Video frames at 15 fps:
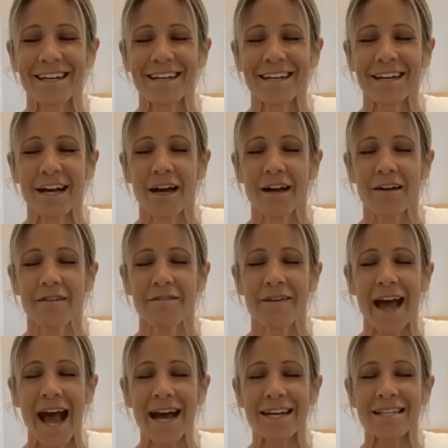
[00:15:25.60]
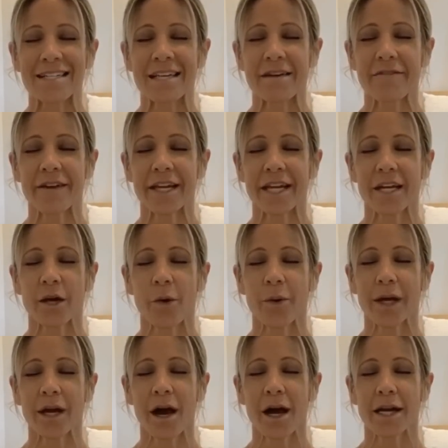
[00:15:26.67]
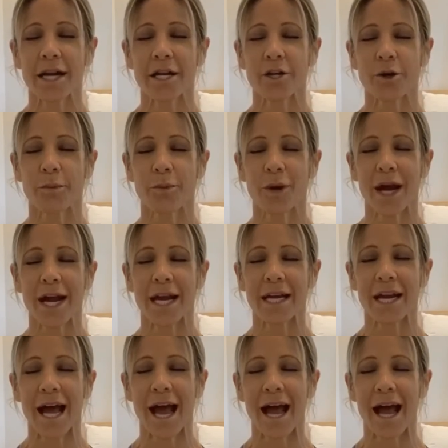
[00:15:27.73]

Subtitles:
of activity going on in your brain